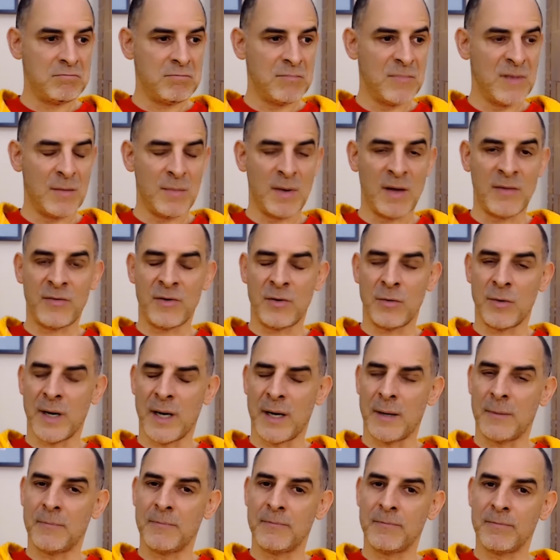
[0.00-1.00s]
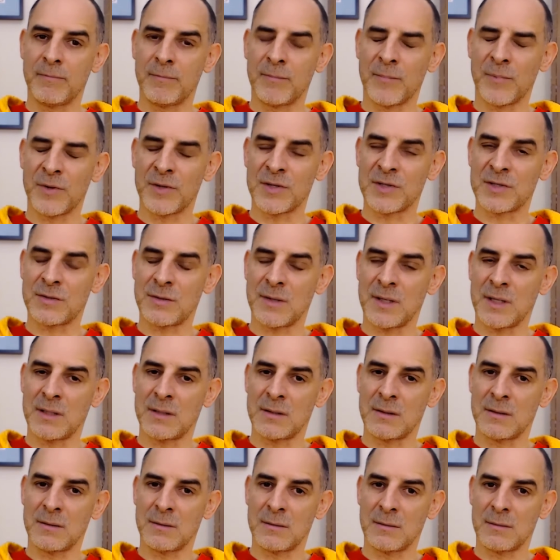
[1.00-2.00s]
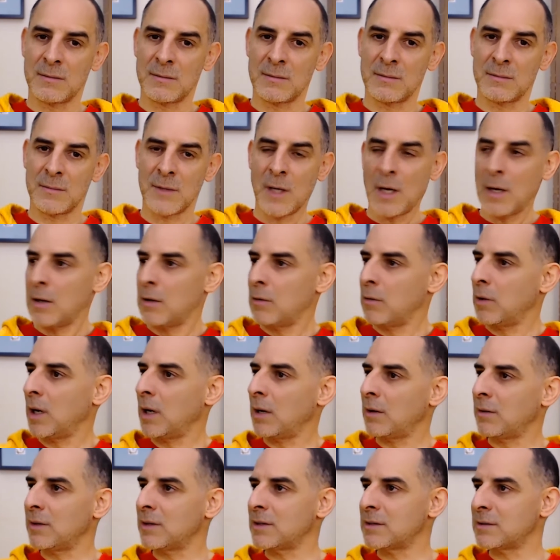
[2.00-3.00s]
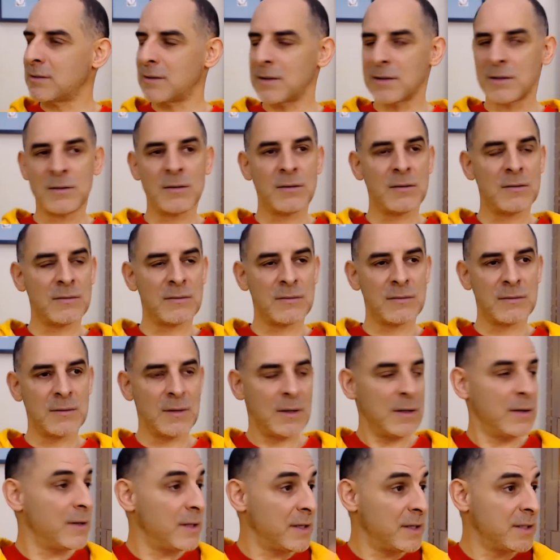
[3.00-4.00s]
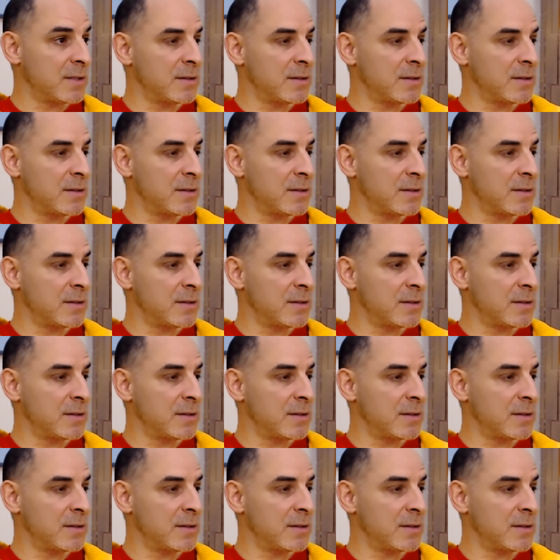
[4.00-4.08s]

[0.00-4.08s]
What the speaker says: them everywhere on the street. Wow, there's a red Golf. Wow,